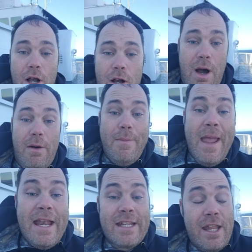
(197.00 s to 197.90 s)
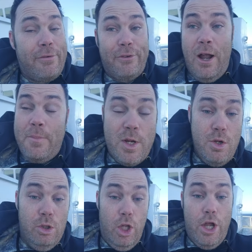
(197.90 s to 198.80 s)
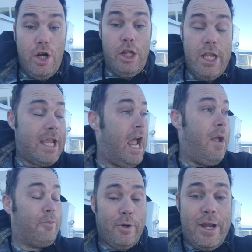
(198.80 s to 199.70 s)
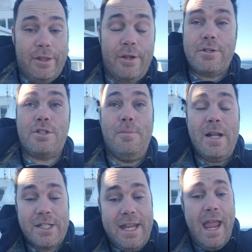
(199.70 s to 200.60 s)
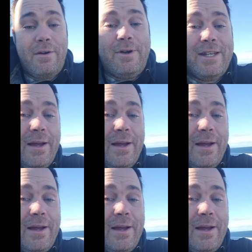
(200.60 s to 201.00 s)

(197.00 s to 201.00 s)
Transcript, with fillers: Well, we made it to the front, but you literally can't breathe. There's so much dang wind